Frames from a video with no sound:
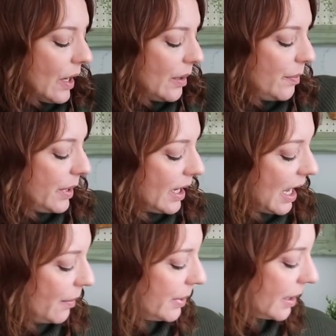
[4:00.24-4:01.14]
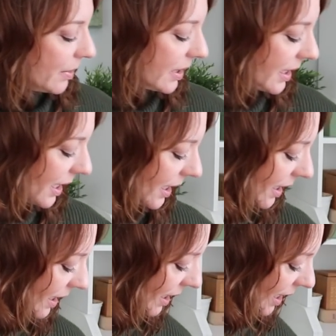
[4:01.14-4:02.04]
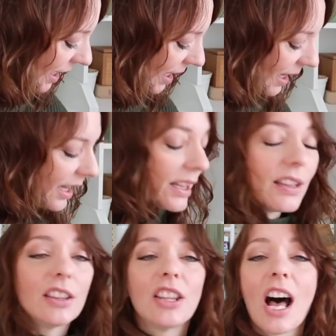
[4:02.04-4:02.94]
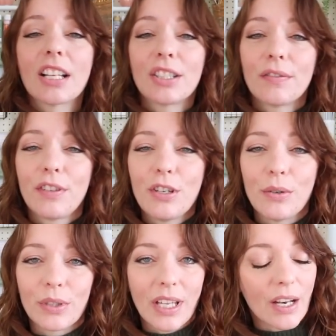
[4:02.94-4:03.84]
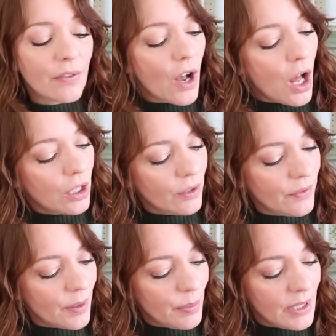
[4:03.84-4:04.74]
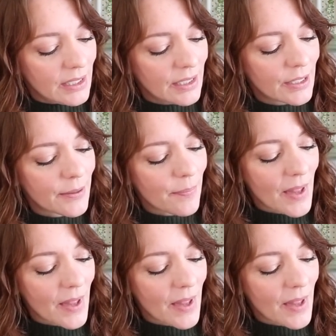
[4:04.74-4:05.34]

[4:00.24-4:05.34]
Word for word: I'd be, I'll be able to get lots of use out of all of the pieces.